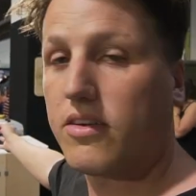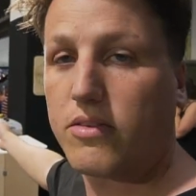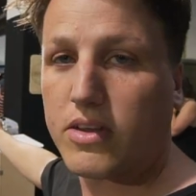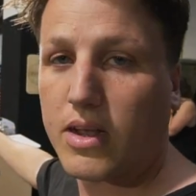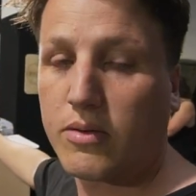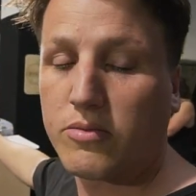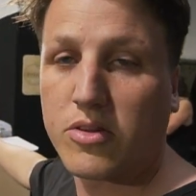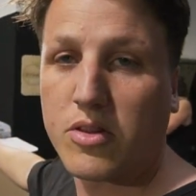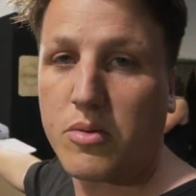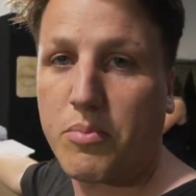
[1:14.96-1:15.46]
It
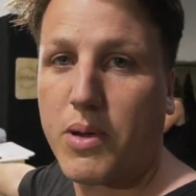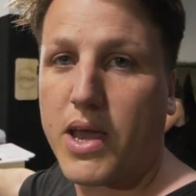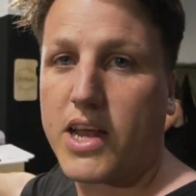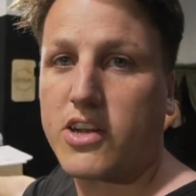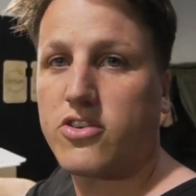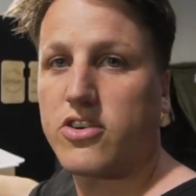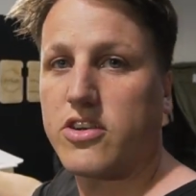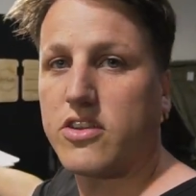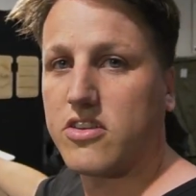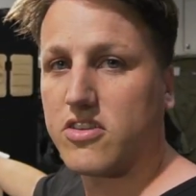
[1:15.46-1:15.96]
comes with the
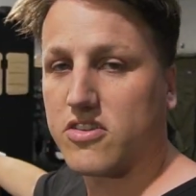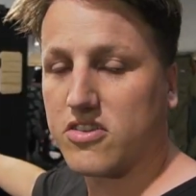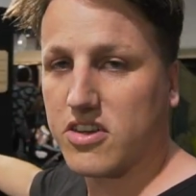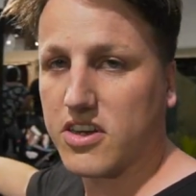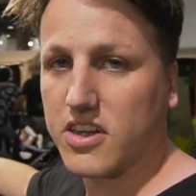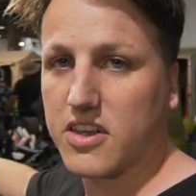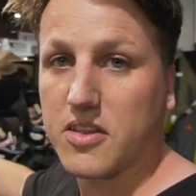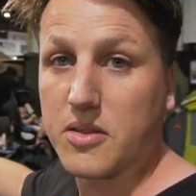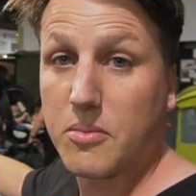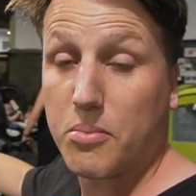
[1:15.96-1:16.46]
battery, the
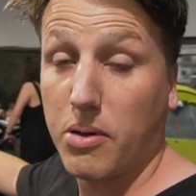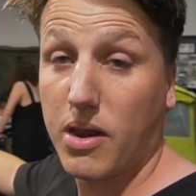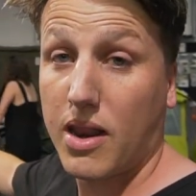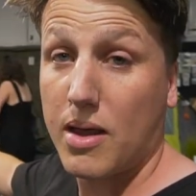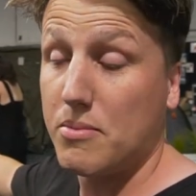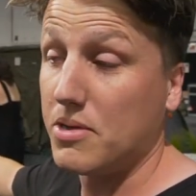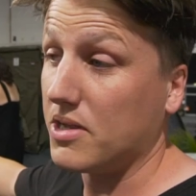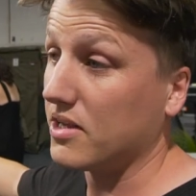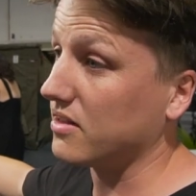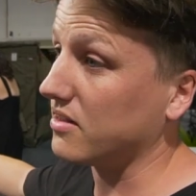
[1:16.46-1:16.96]
sink, the
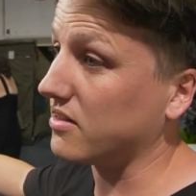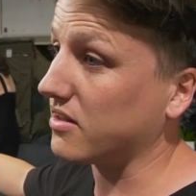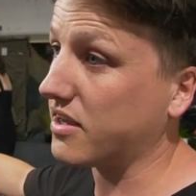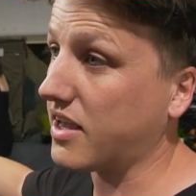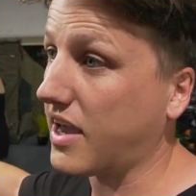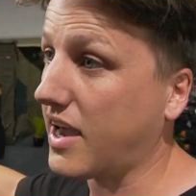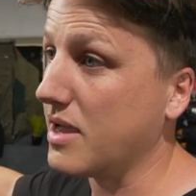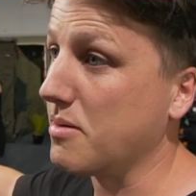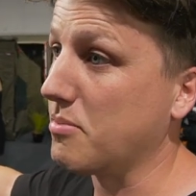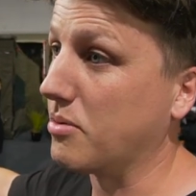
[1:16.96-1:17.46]
plumbing, the
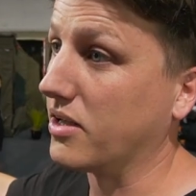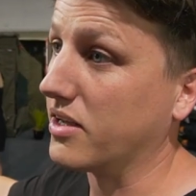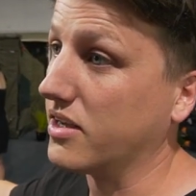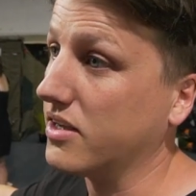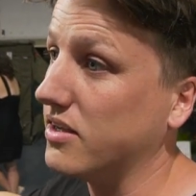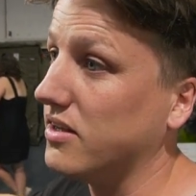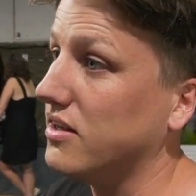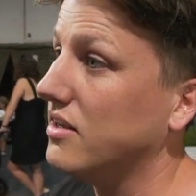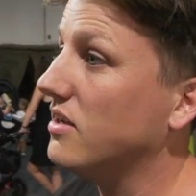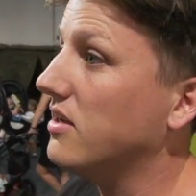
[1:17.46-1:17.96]
cabling,
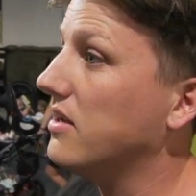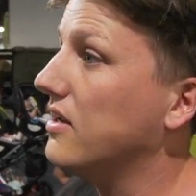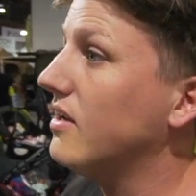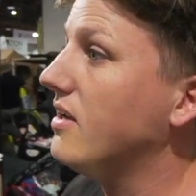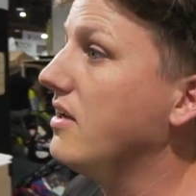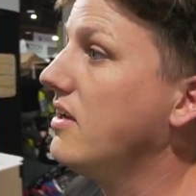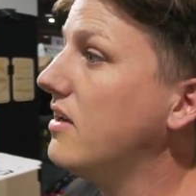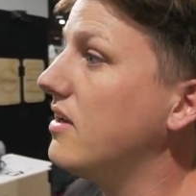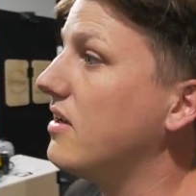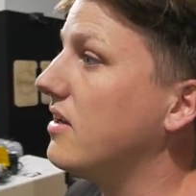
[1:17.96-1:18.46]

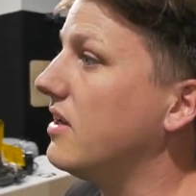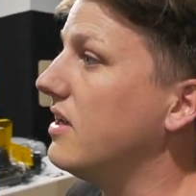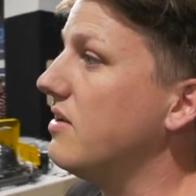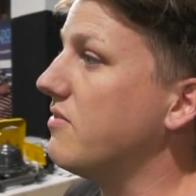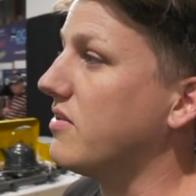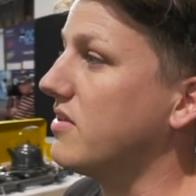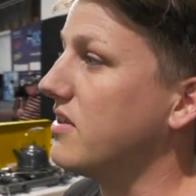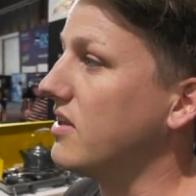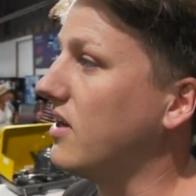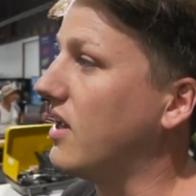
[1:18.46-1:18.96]

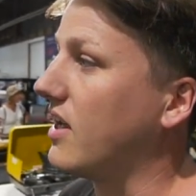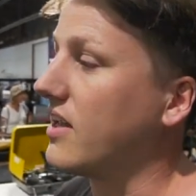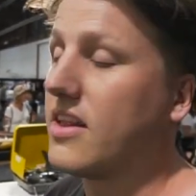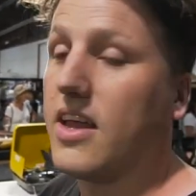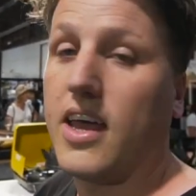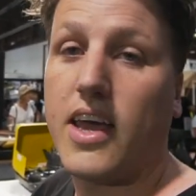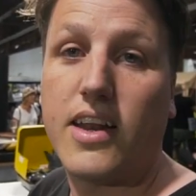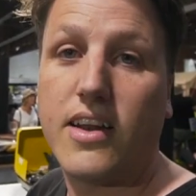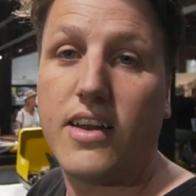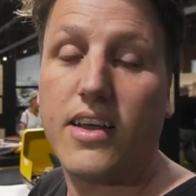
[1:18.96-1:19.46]
everything like
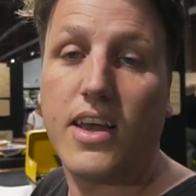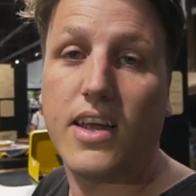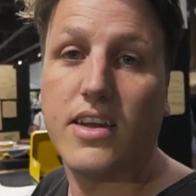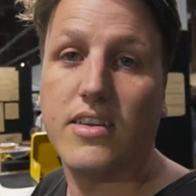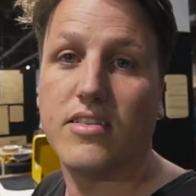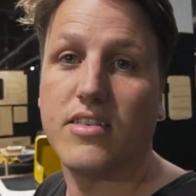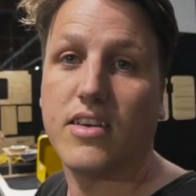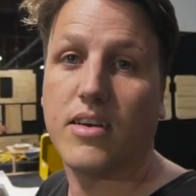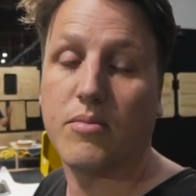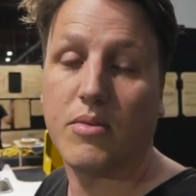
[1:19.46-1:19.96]
that.
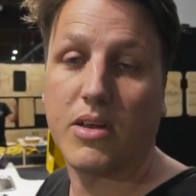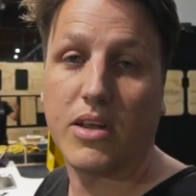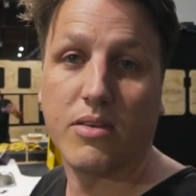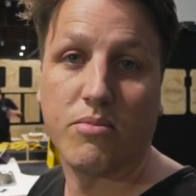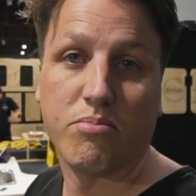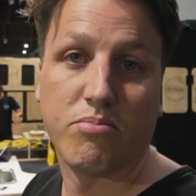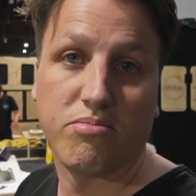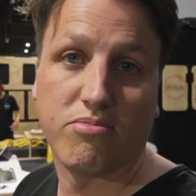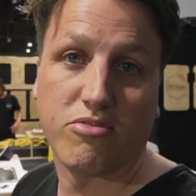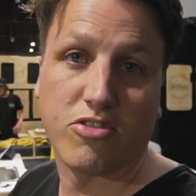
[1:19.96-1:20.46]
And
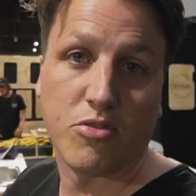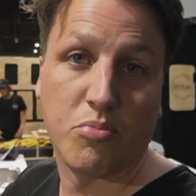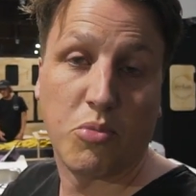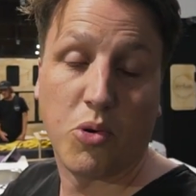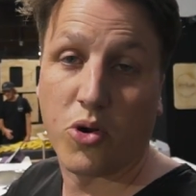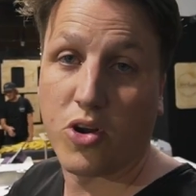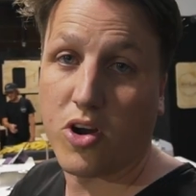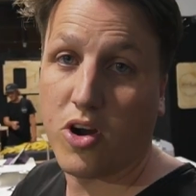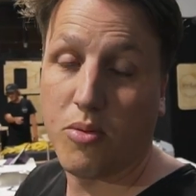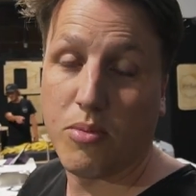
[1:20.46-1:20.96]
they
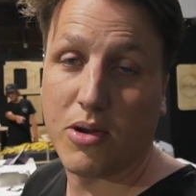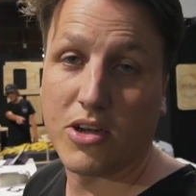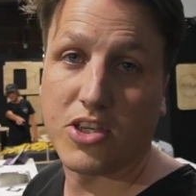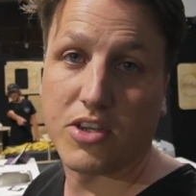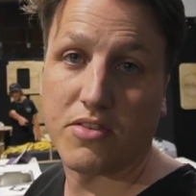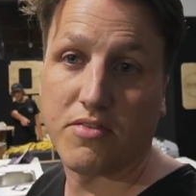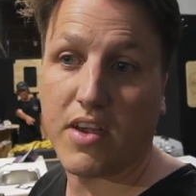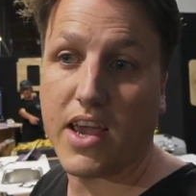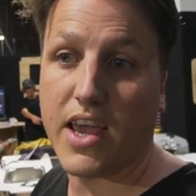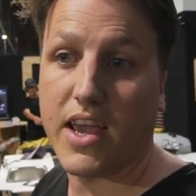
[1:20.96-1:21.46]
support a whole
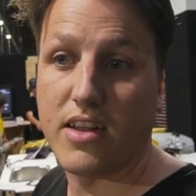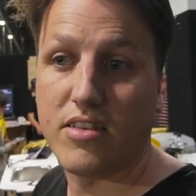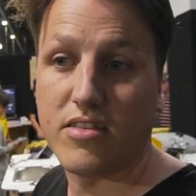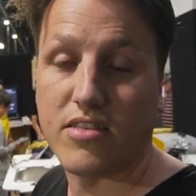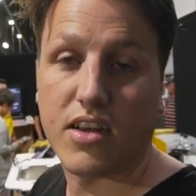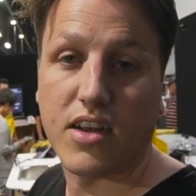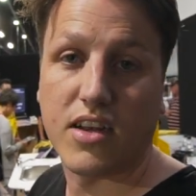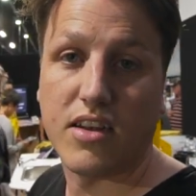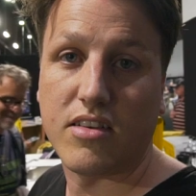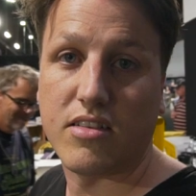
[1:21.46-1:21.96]
bunch of
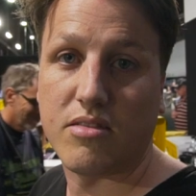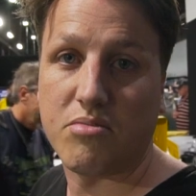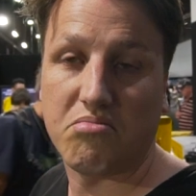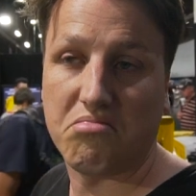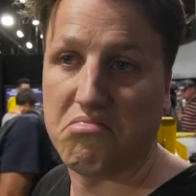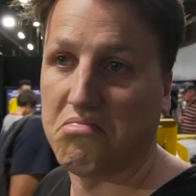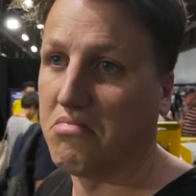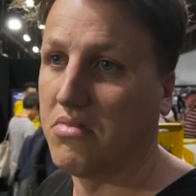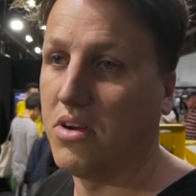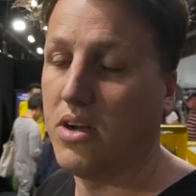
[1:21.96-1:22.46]
vans, and
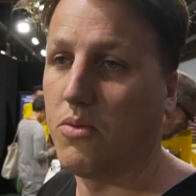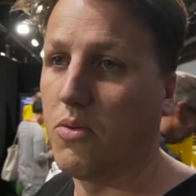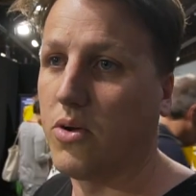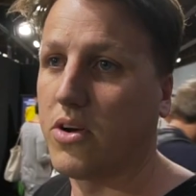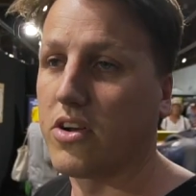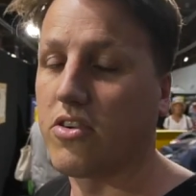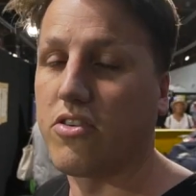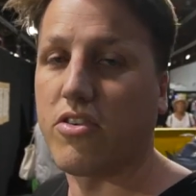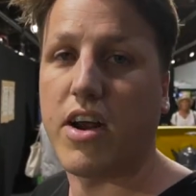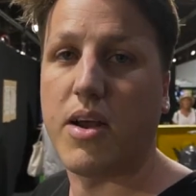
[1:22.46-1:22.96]
wow, what
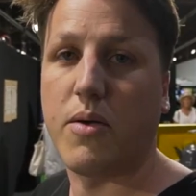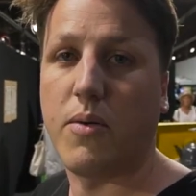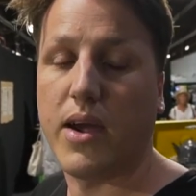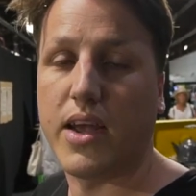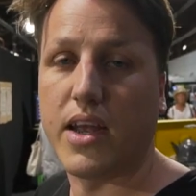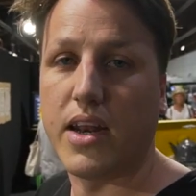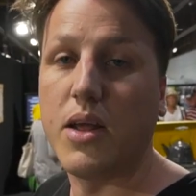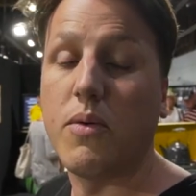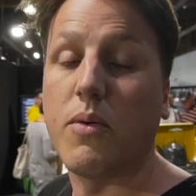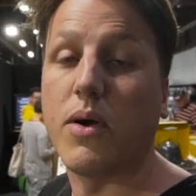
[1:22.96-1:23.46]
a great
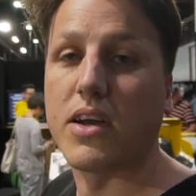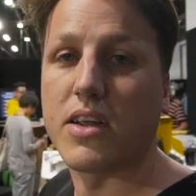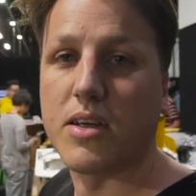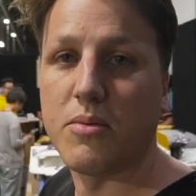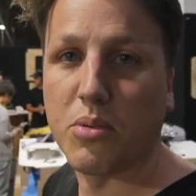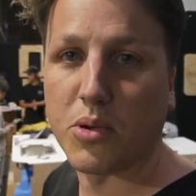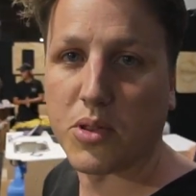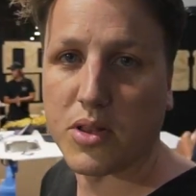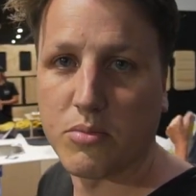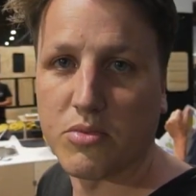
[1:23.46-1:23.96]
way. Anyone
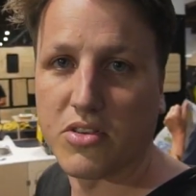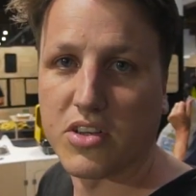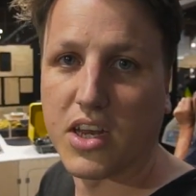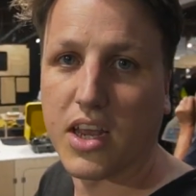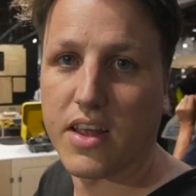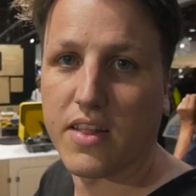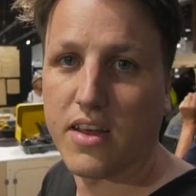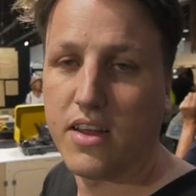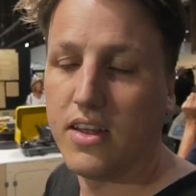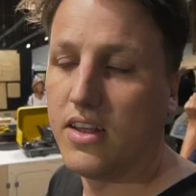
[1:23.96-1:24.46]
can put them
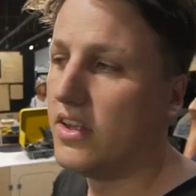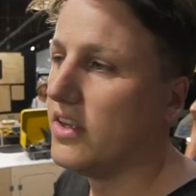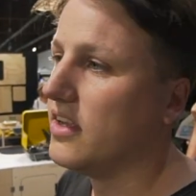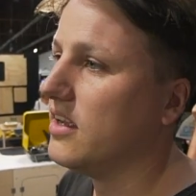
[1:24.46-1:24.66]
together.